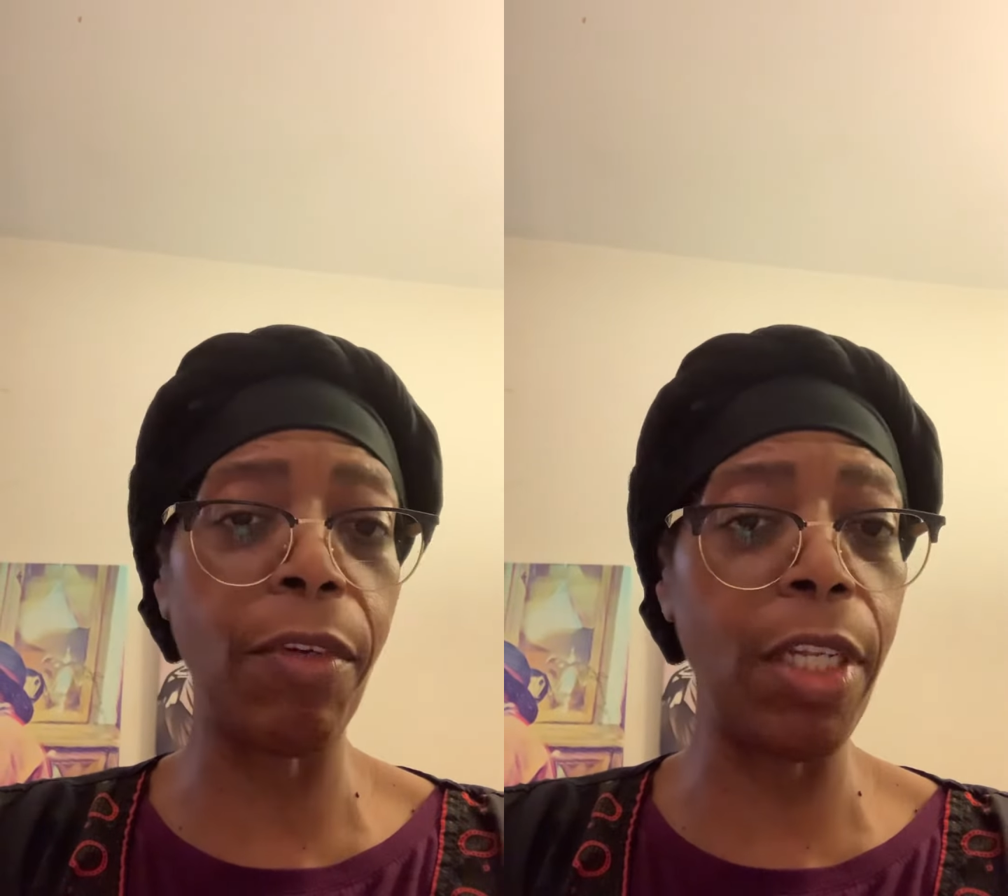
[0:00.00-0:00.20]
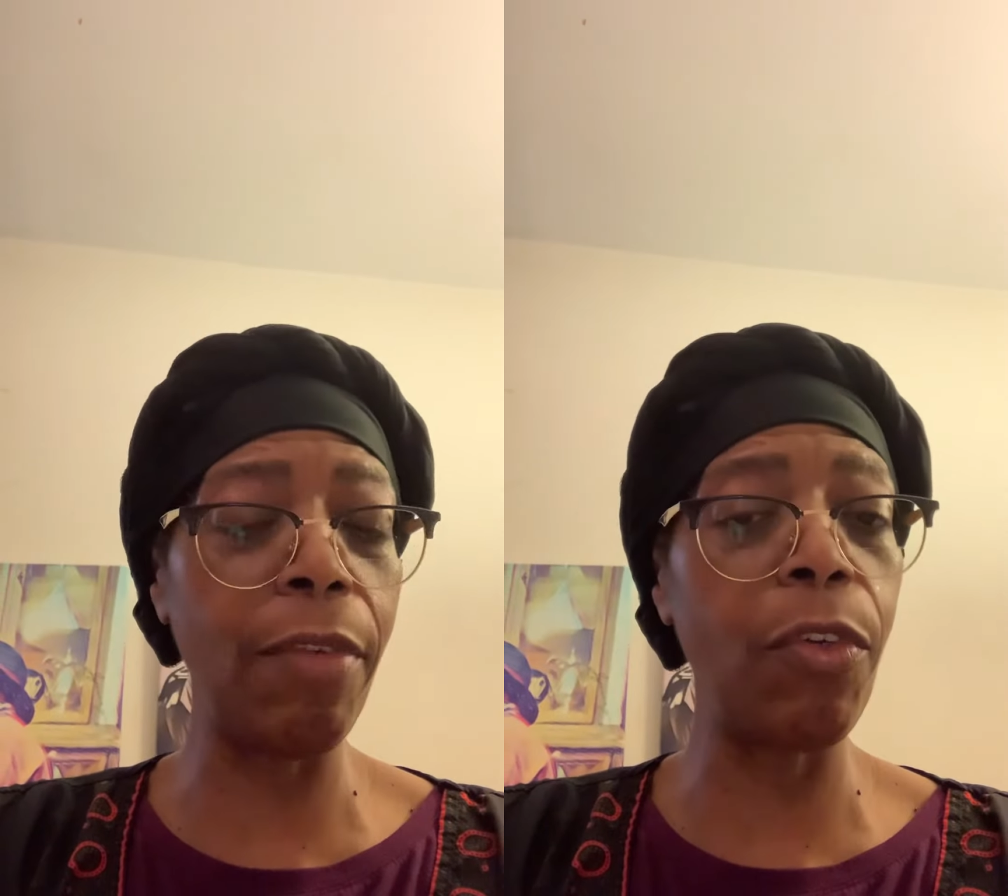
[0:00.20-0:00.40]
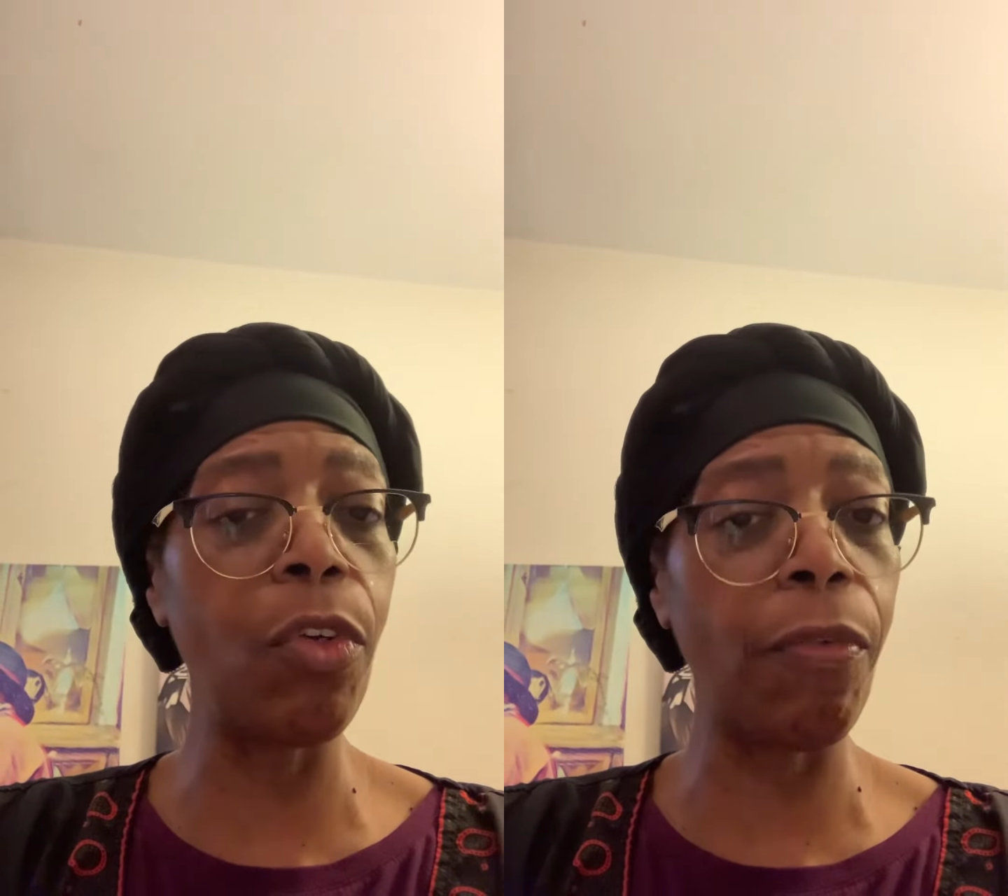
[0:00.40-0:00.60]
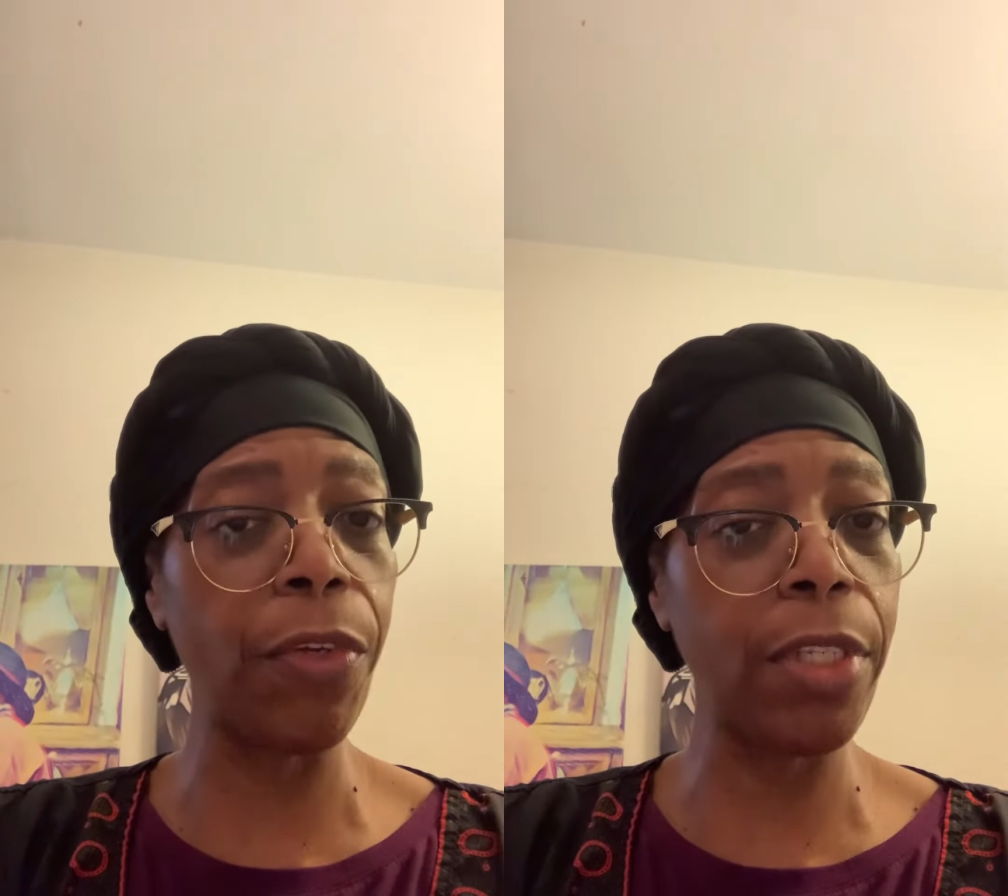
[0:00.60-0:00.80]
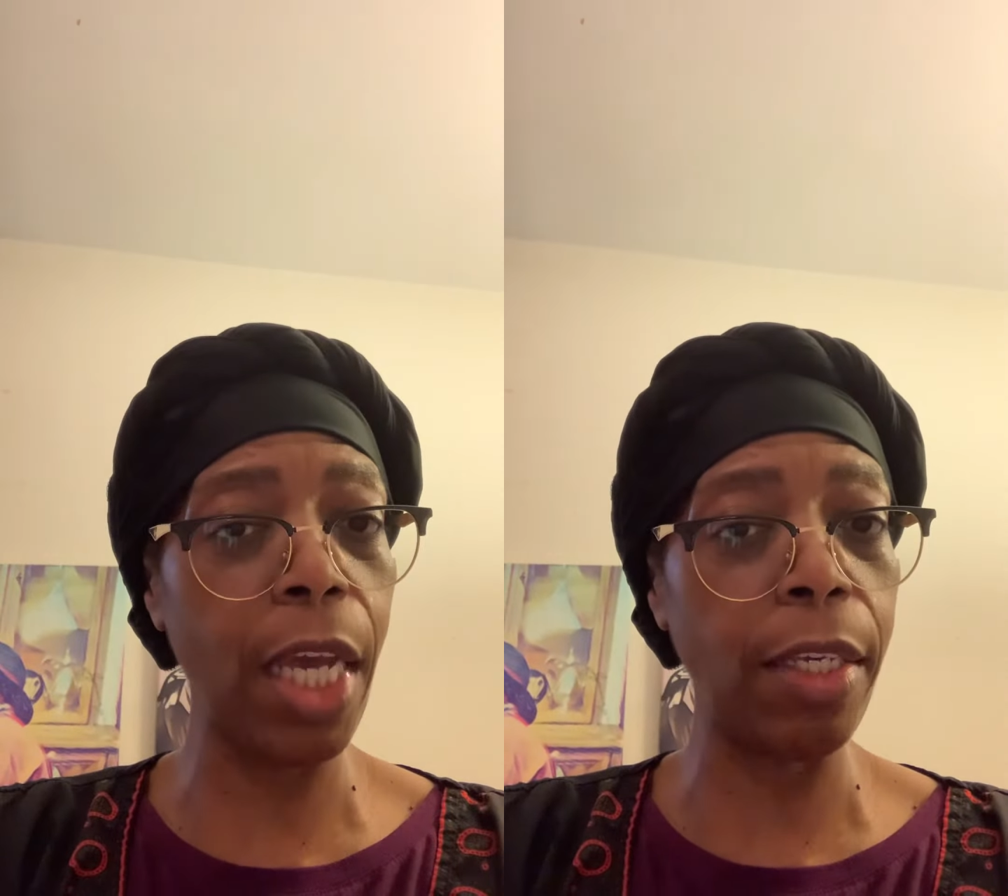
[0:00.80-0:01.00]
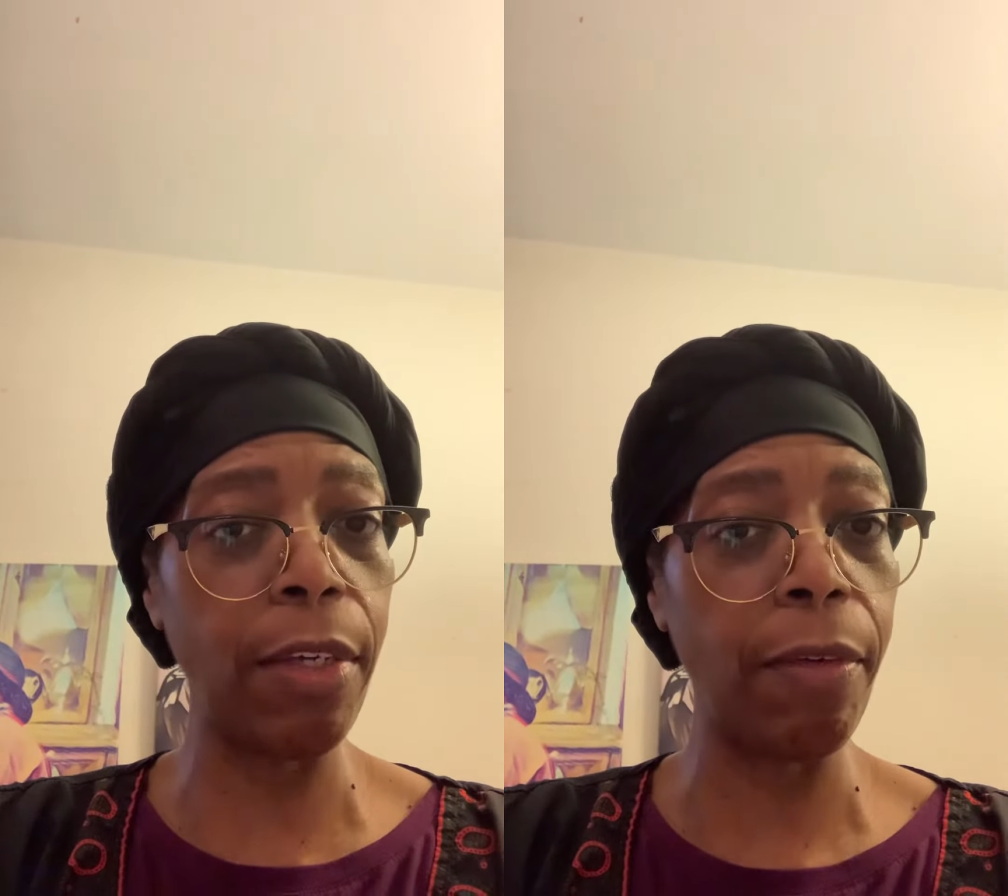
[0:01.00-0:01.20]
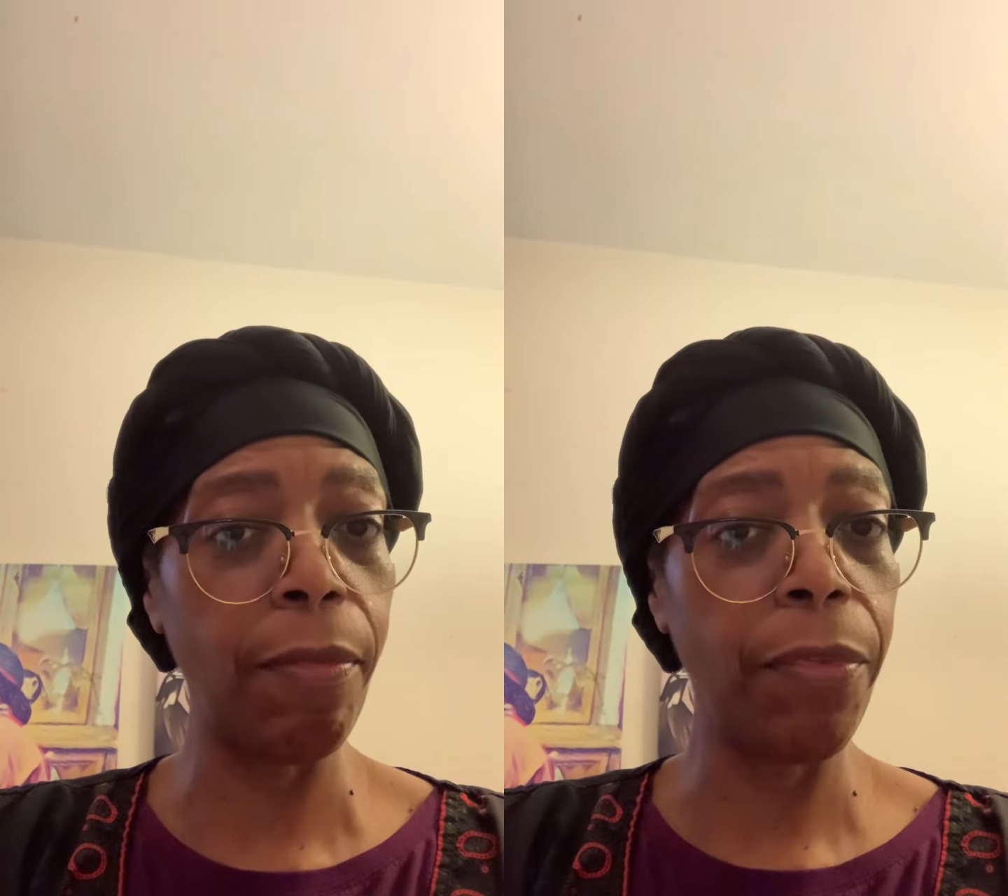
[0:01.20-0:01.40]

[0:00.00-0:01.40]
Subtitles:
leave you nor forsake you.